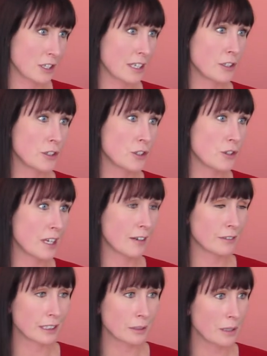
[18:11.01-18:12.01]
and you do that
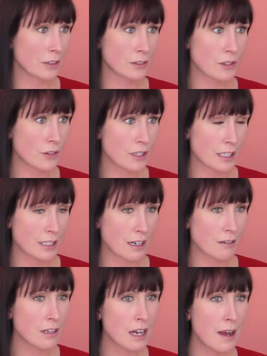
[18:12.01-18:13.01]
really well too,
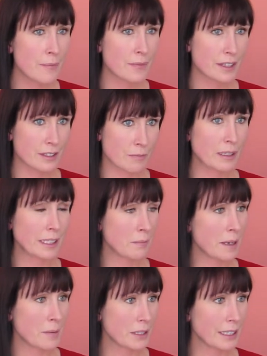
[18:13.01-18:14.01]
Danielle, to bringing
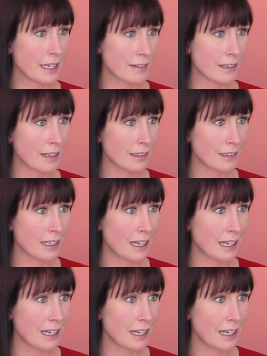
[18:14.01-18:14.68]
people together.